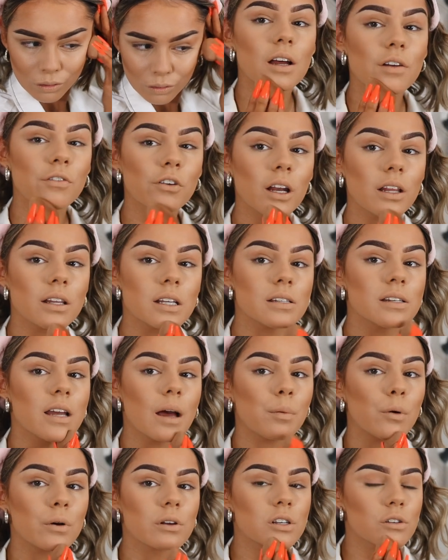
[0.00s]
I feel like this
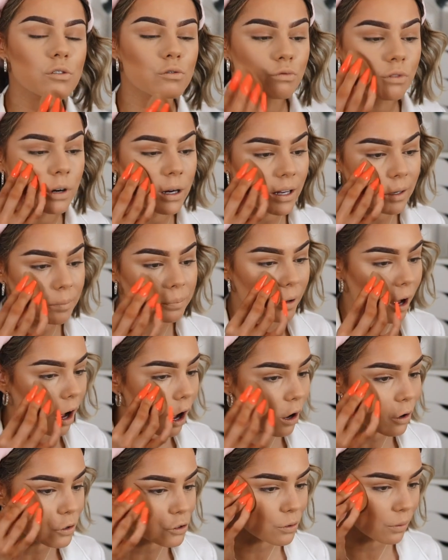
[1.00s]
step always looks really
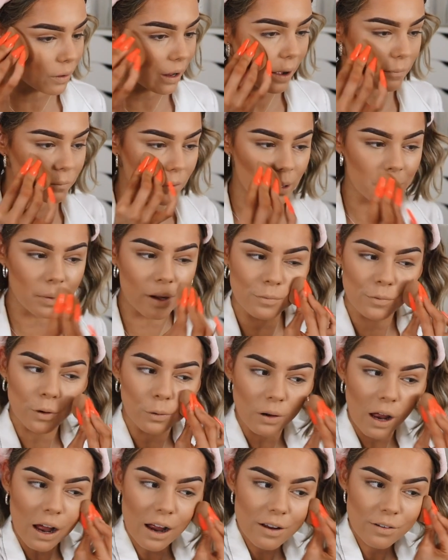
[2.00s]
harsh on camera, but in
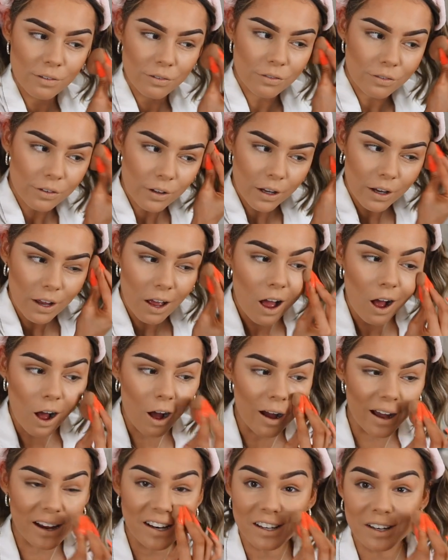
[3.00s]
real life,
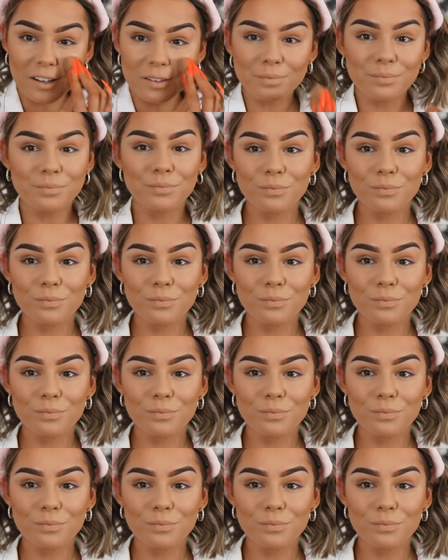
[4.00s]
it's